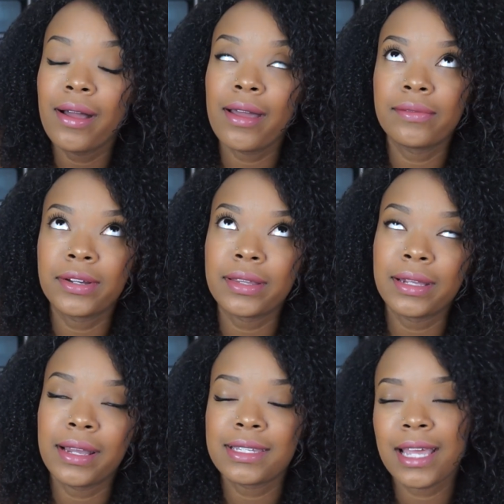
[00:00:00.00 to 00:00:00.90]

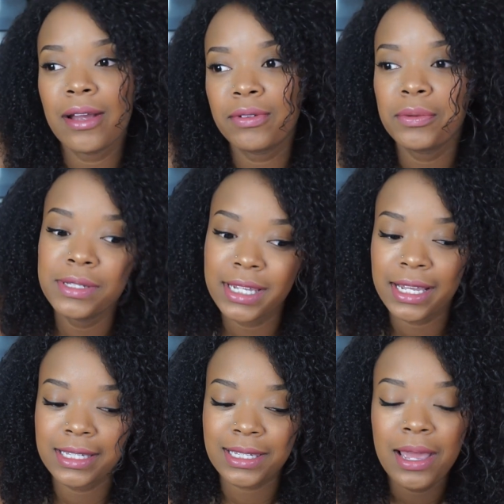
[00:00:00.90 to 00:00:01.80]
everything, as everyone
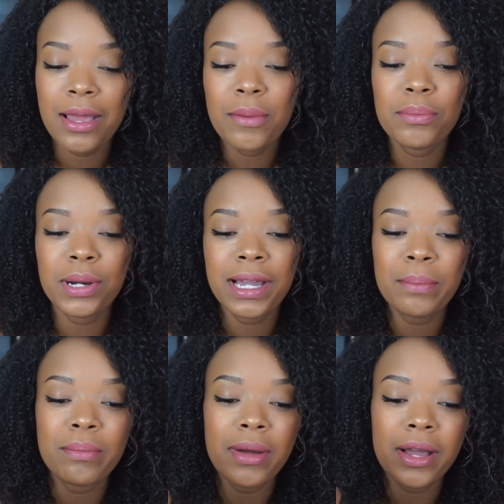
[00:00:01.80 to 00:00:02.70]
says,
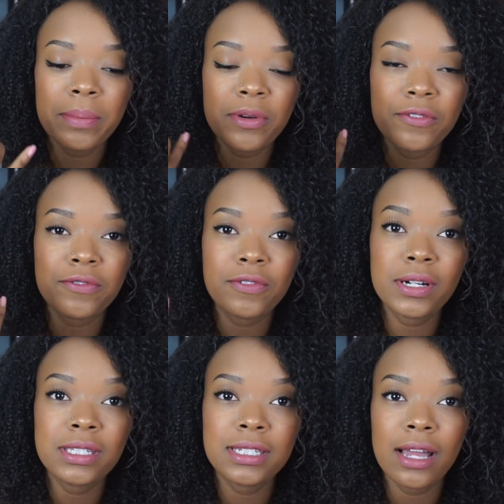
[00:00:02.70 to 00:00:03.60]
but my
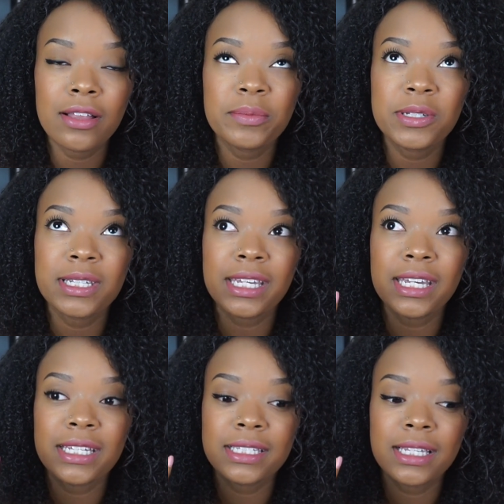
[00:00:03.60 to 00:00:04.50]
preferred style of music
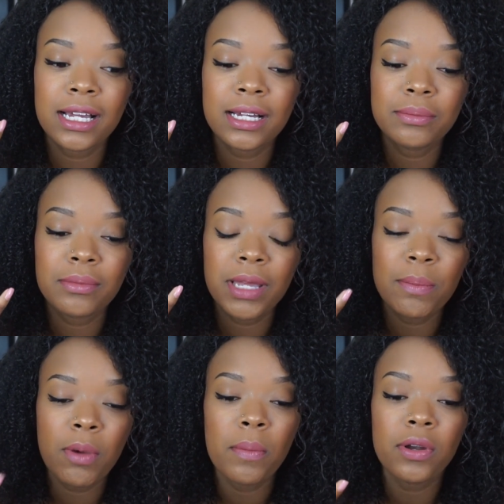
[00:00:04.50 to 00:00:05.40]
is
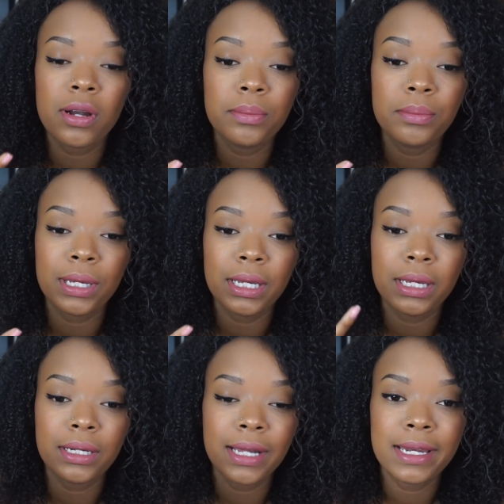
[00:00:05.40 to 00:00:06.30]
hip-hop and
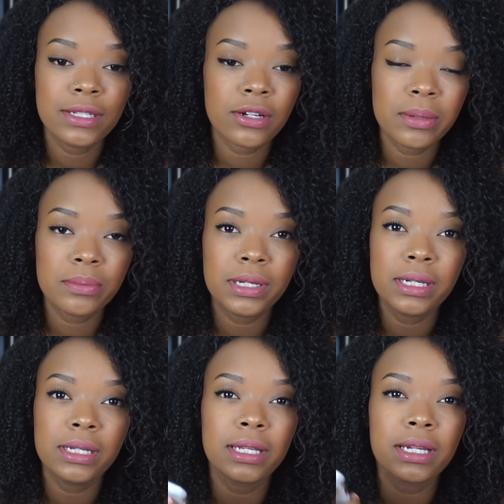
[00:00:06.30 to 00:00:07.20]
R&B, 90s
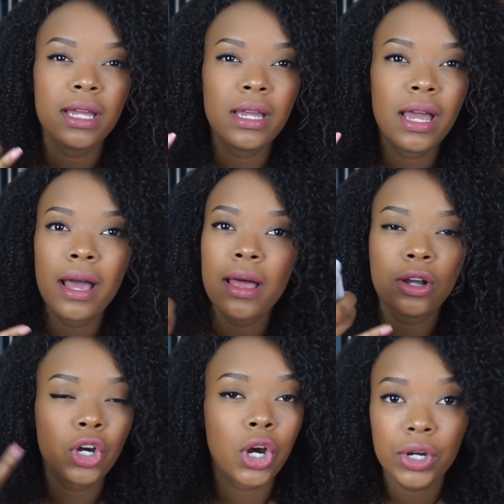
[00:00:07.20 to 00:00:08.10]
R&B, like
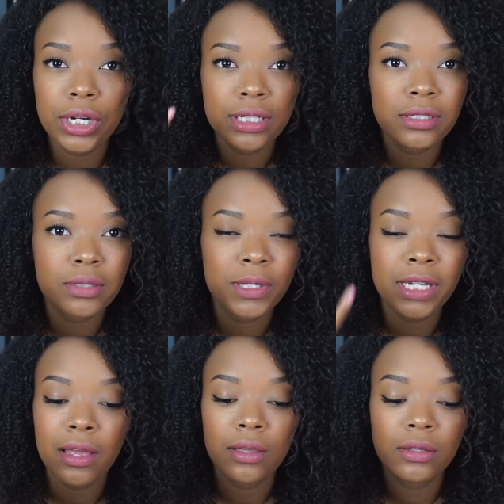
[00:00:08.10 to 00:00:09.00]
Current,
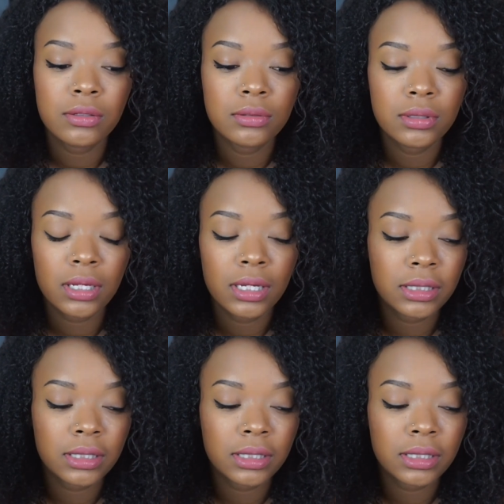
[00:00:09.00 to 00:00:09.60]
Miguel,